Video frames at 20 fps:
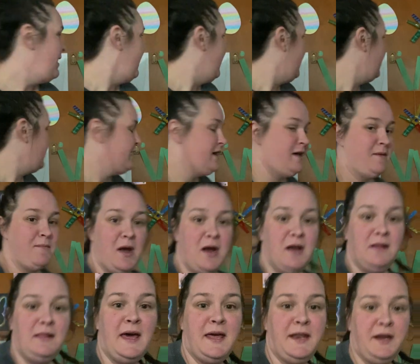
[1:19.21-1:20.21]
Our
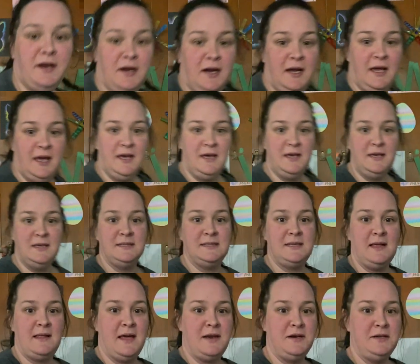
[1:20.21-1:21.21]
letter is the
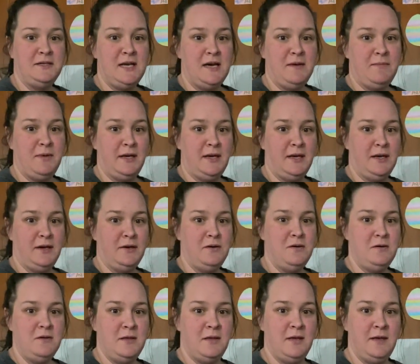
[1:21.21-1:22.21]
letter
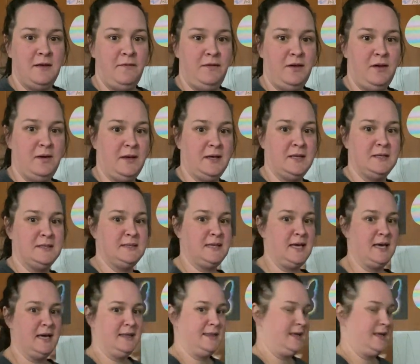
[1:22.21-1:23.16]
W, if you can see it